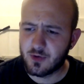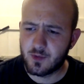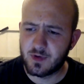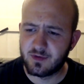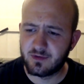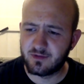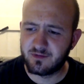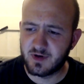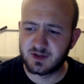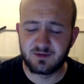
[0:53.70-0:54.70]
So,
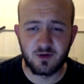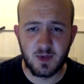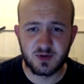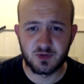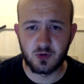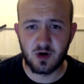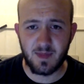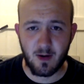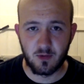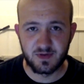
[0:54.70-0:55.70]
first and foremost, we'll
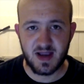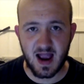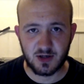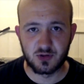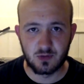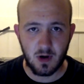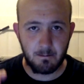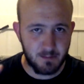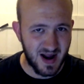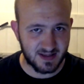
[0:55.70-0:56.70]
talk about the actual